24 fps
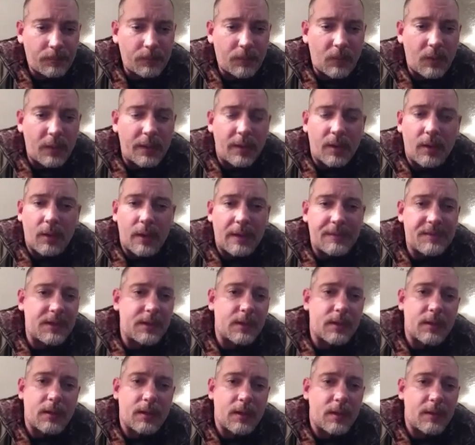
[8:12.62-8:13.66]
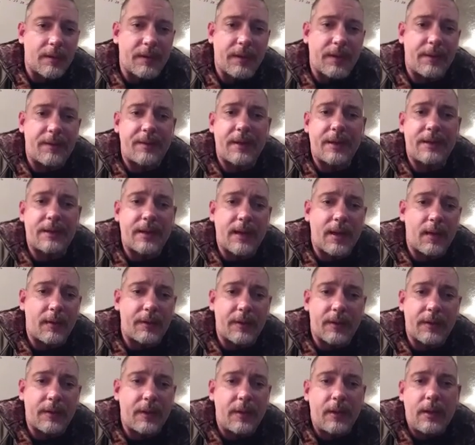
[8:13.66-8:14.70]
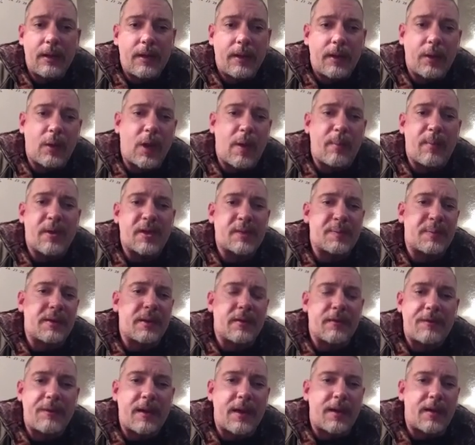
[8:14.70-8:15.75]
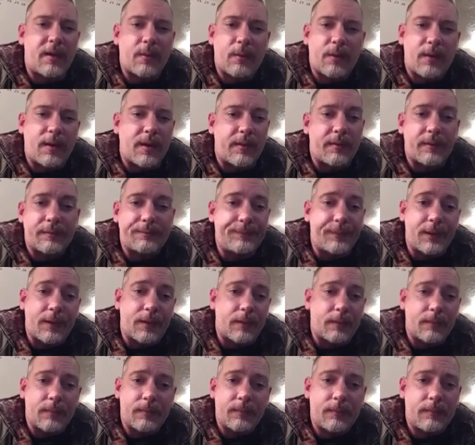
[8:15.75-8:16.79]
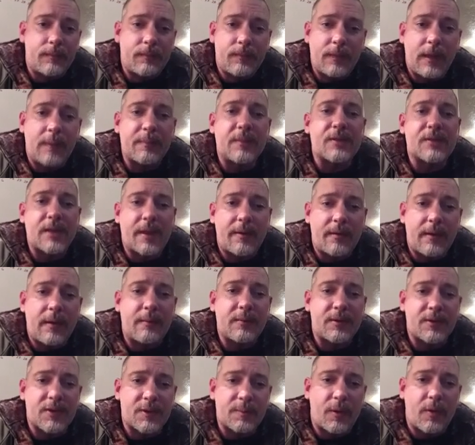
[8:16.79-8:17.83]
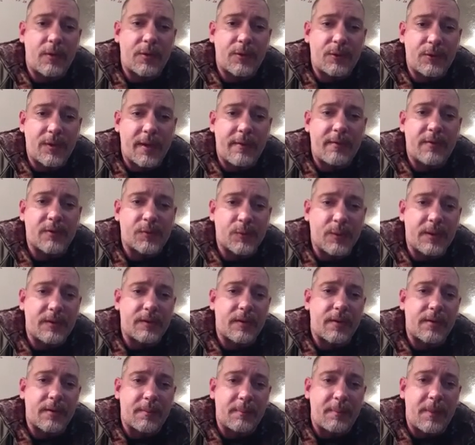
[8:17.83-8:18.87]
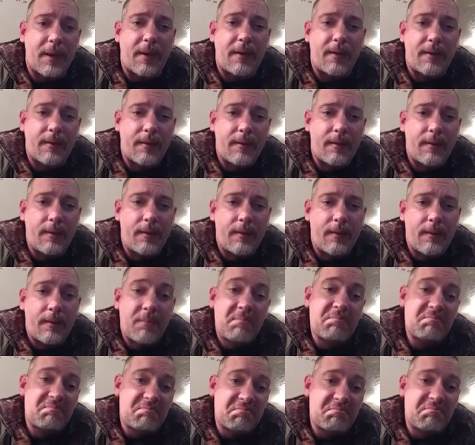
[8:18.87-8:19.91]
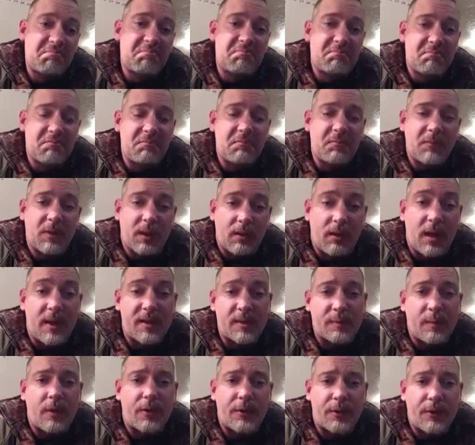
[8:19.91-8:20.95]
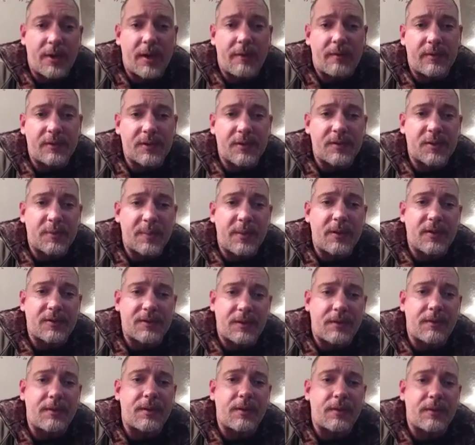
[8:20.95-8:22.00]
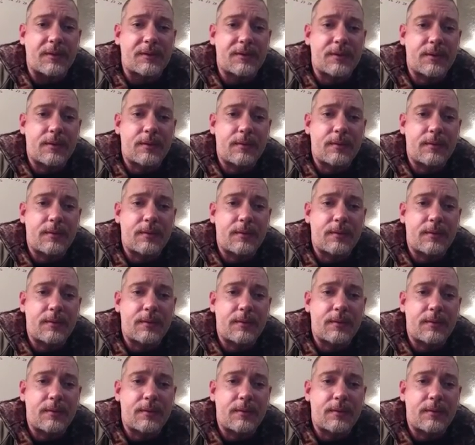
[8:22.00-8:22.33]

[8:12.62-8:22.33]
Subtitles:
You know, I've seen a thing now that, you know, I must be a fed or whatever. No. I'm just smarter than your average retarded bear. And a lot smarter than your average conspiracy theorist.